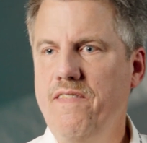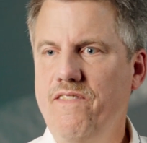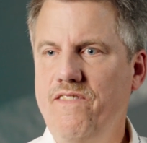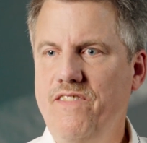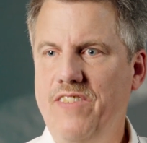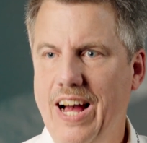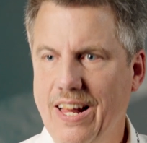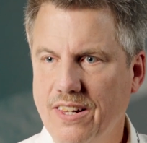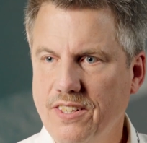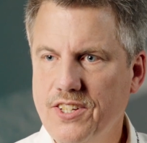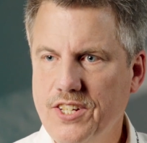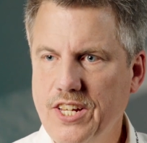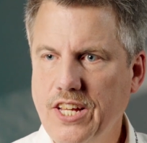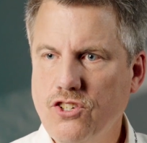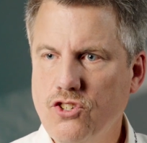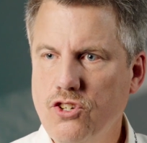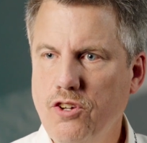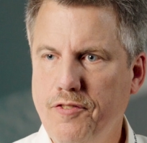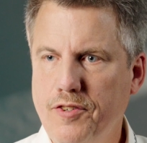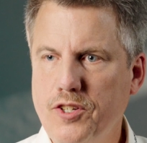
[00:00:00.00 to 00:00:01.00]

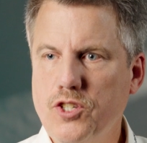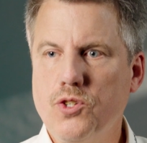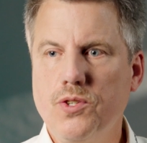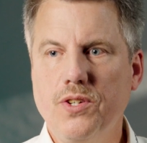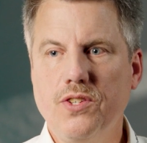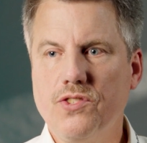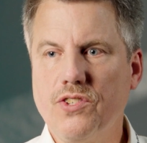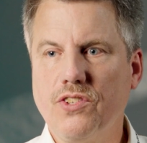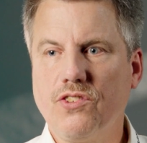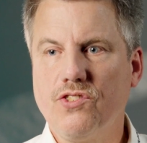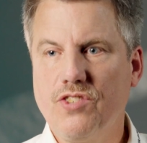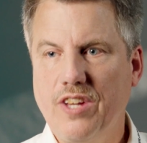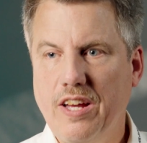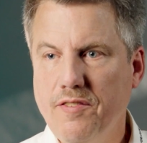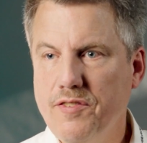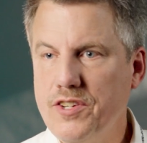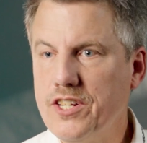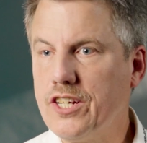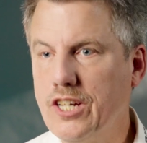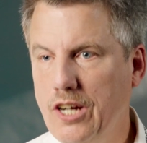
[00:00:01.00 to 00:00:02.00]
validation of intrinsic
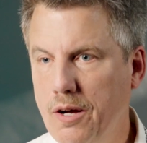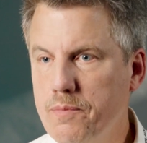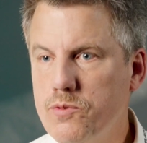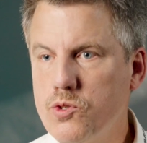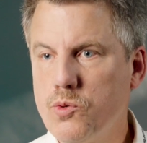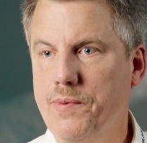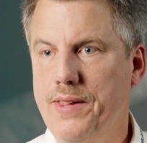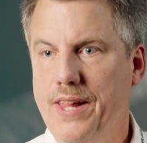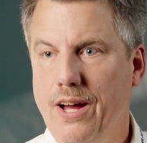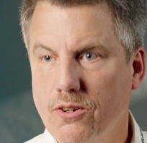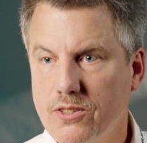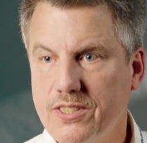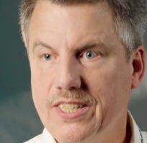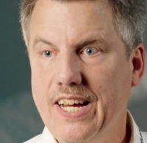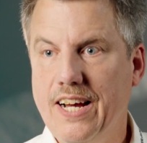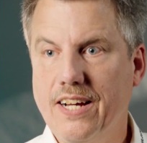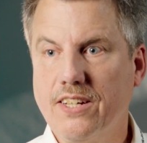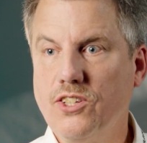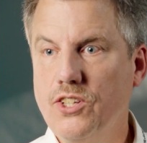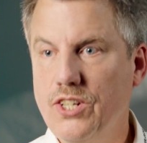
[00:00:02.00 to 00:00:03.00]
safety comes without
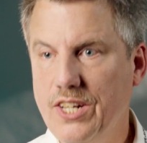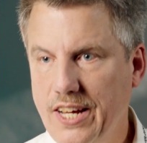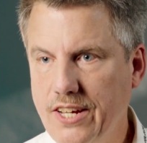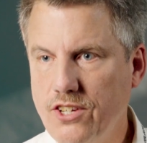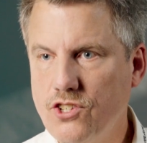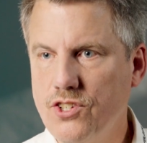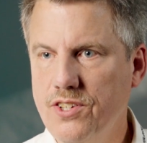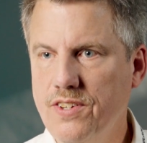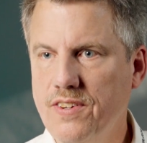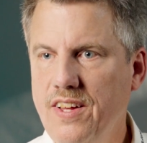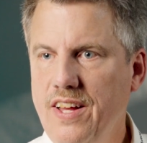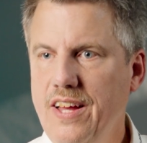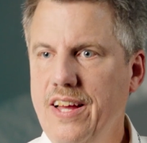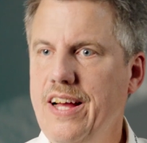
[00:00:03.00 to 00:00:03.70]
calculation,